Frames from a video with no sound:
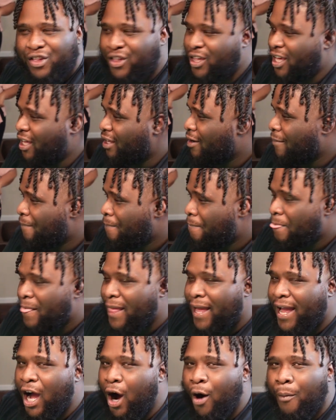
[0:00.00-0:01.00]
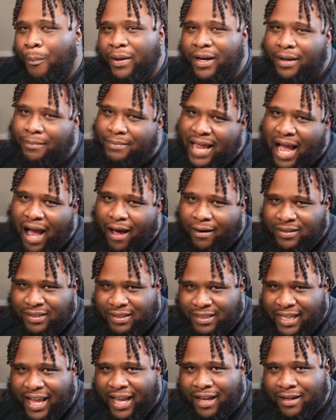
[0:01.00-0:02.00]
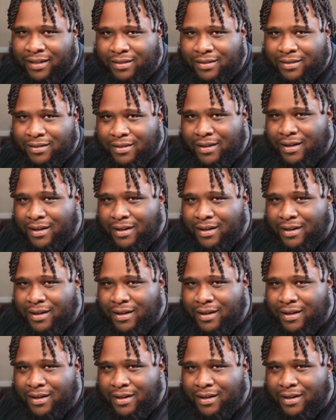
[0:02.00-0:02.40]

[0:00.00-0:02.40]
shit, helping them down the stairs.